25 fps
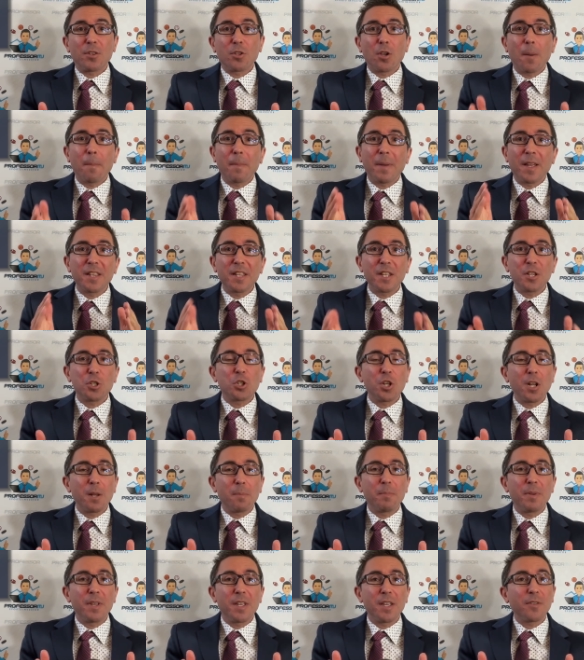top
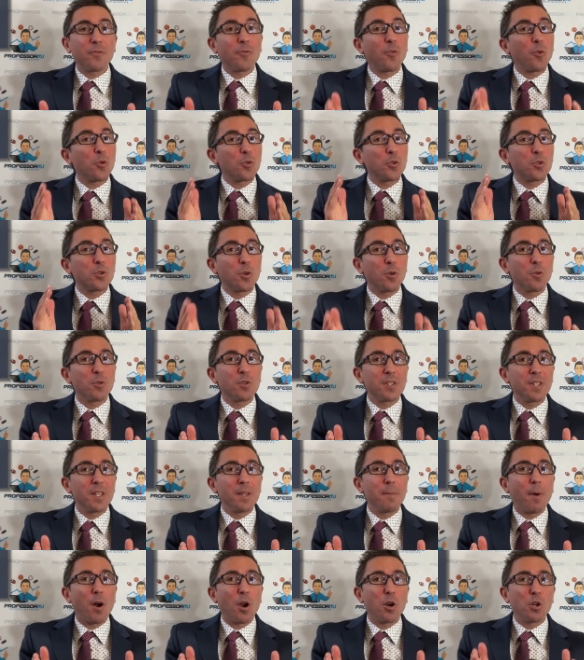NHL pick for
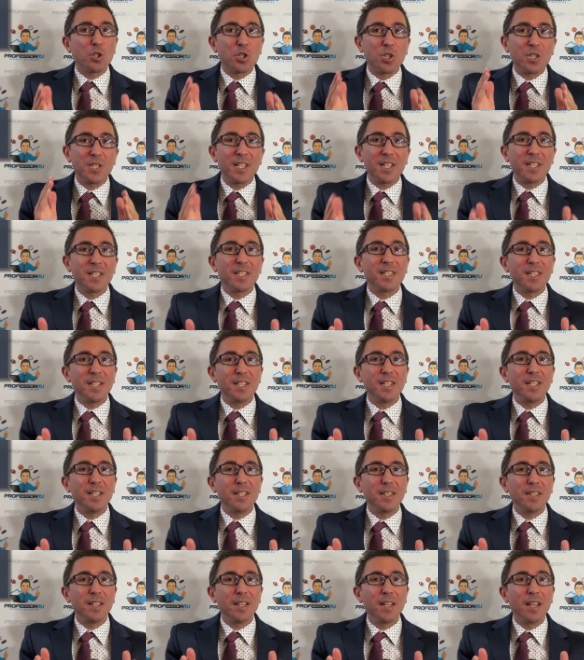Thursday, March
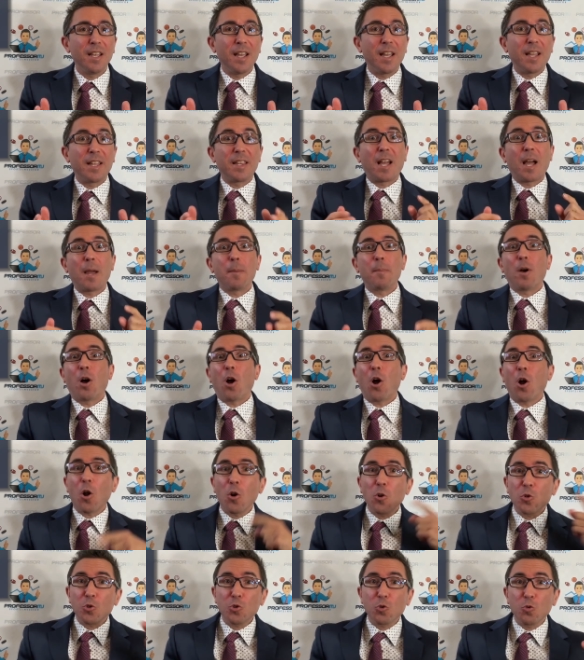16 and I'm
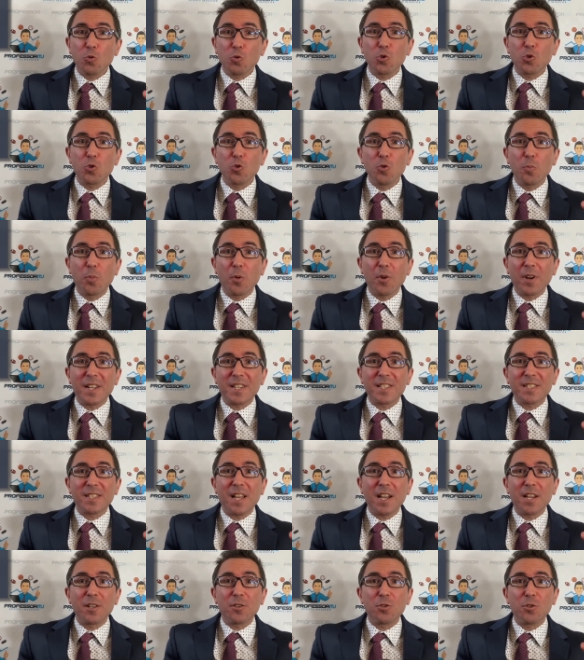also super
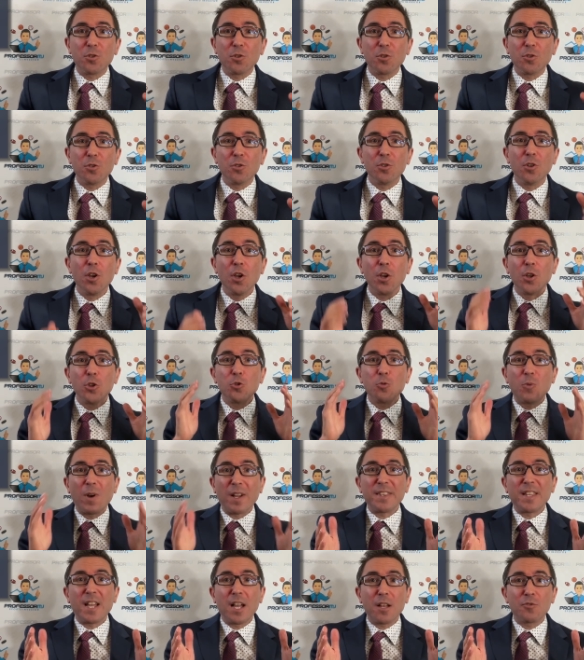excited to
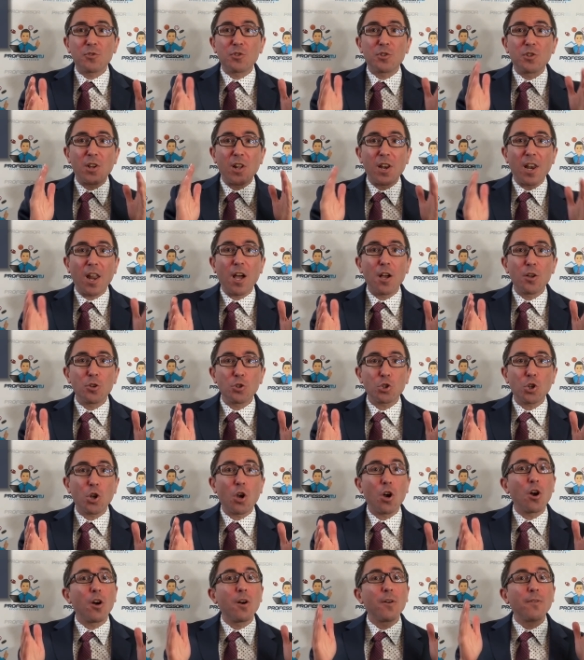announce the launch
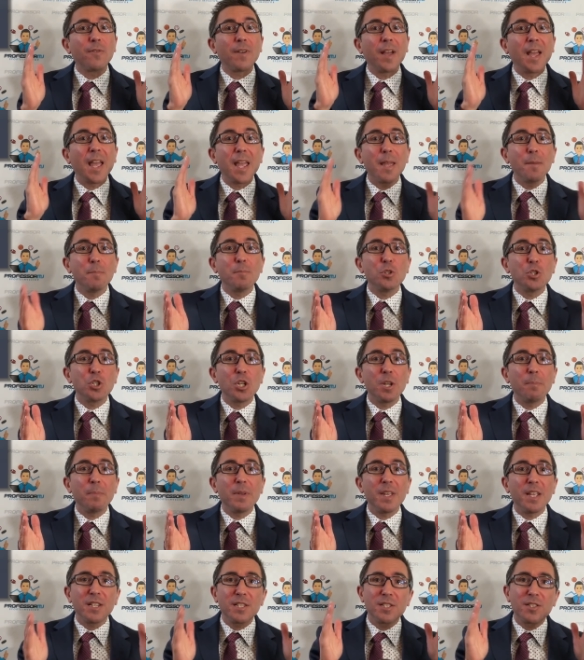of
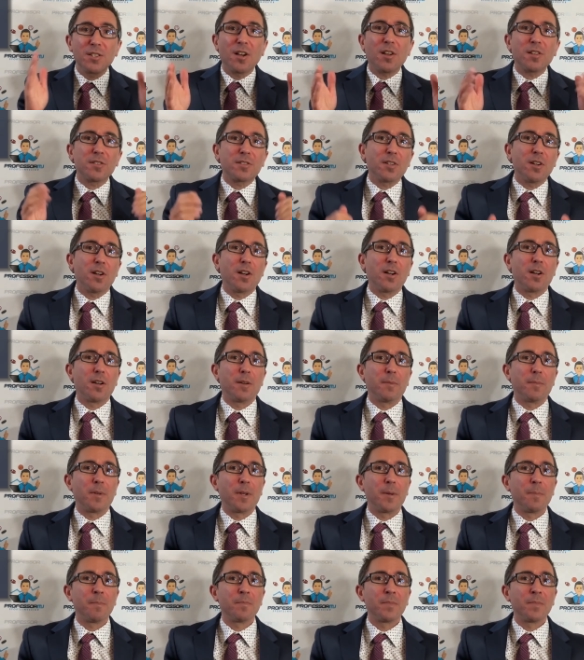mjpicks.com.